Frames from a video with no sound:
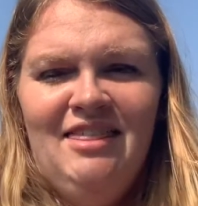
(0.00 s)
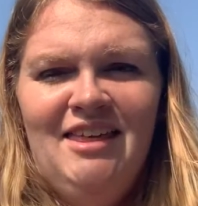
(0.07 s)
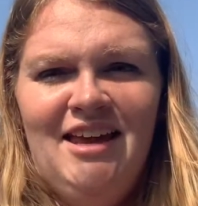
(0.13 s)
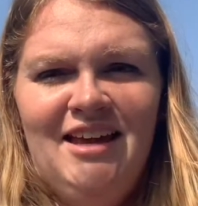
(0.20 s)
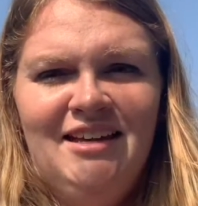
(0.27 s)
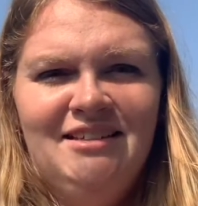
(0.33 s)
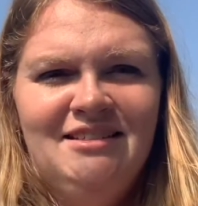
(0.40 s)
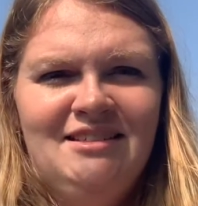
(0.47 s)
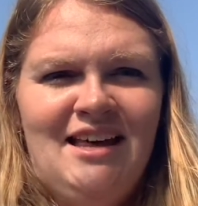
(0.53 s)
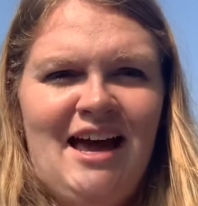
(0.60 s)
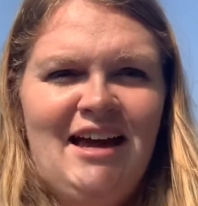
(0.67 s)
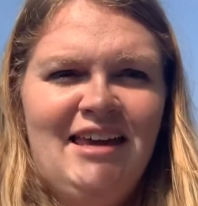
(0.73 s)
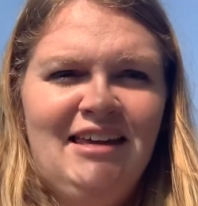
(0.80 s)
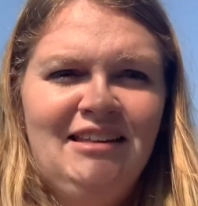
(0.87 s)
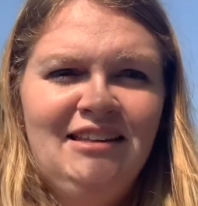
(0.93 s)
things
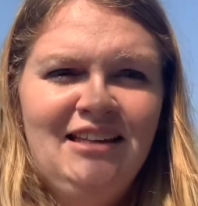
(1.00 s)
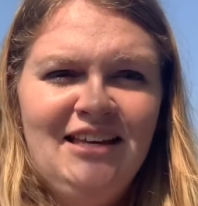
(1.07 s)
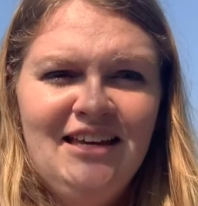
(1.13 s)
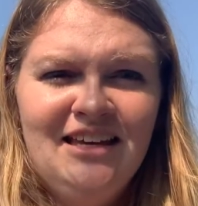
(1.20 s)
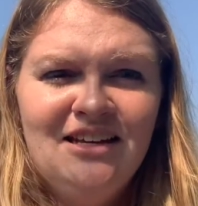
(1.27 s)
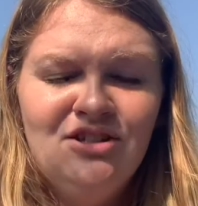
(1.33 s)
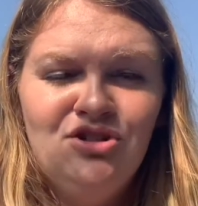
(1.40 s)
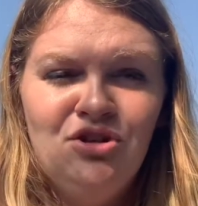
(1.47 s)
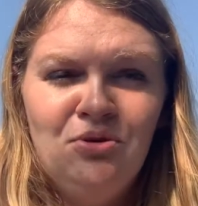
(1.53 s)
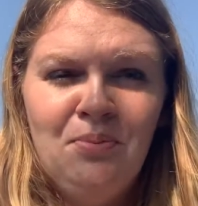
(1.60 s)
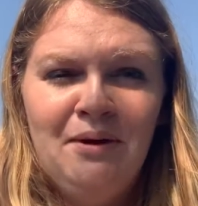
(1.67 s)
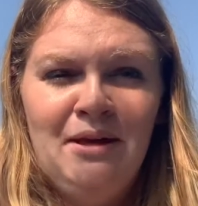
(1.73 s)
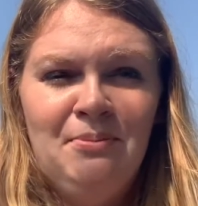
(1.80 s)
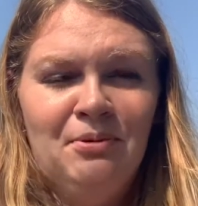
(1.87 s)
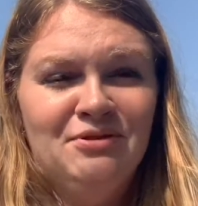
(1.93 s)
that can lead to
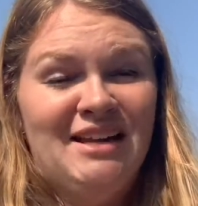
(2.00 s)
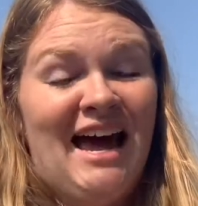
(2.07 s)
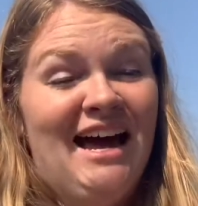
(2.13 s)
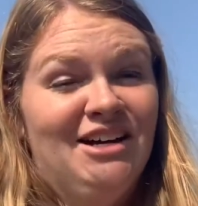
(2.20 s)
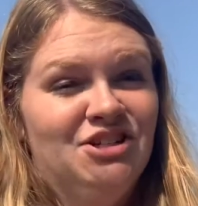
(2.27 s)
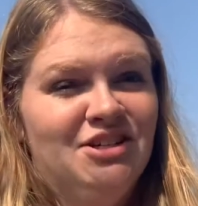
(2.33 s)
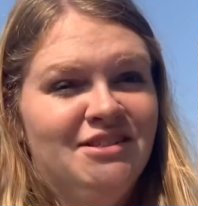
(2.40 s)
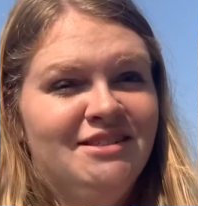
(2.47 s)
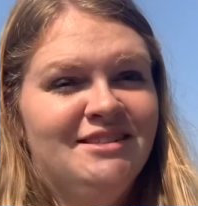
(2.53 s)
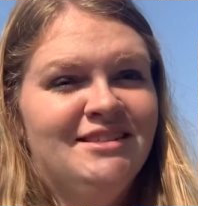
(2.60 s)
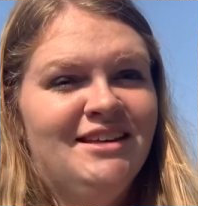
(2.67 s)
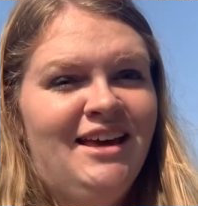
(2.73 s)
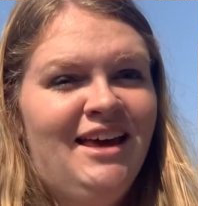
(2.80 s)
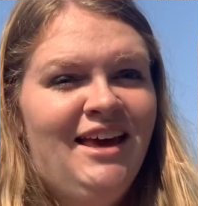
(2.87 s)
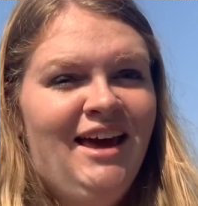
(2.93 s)
people's actions,